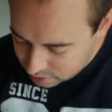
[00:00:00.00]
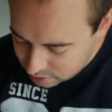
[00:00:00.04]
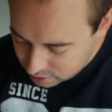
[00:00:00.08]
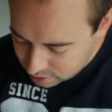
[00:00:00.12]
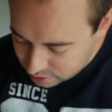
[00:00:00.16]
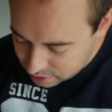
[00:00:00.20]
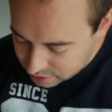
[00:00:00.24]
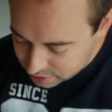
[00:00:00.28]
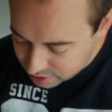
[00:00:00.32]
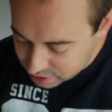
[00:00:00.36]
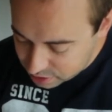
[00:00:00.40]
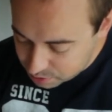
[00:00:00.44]

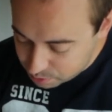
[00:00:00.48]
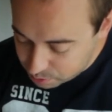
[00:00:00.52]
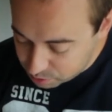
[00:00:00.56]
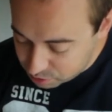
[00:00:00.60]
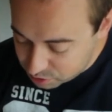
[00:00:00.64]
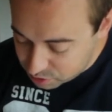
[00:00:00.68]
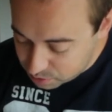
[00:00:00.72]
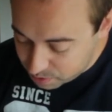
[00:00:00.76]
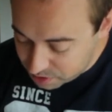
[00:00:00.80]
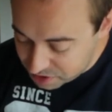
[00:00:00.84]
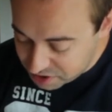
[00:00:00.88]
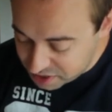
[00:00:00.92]
Because it's supposed
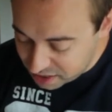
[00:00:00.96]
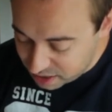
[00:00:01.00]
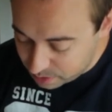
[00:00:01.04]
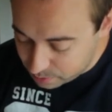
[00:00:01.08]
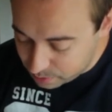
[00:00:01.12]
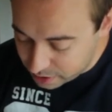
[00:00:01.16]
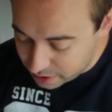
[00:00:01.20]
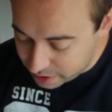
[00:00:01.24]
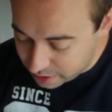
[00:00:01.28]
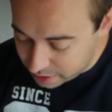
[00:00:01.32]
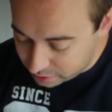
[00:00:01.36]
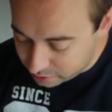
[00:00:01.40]
to be
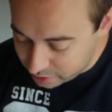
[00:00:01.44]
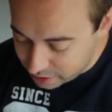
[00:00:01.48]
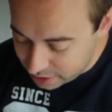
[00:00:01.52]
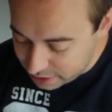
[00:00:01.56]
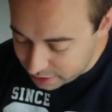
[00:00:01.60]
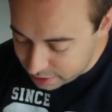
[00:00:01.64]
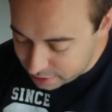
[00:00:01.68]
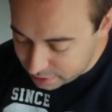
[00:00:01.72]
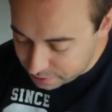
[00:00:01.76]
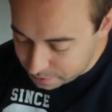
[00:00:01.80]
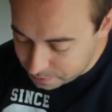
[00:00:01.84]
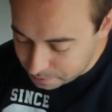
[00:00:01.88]
celebrating, right?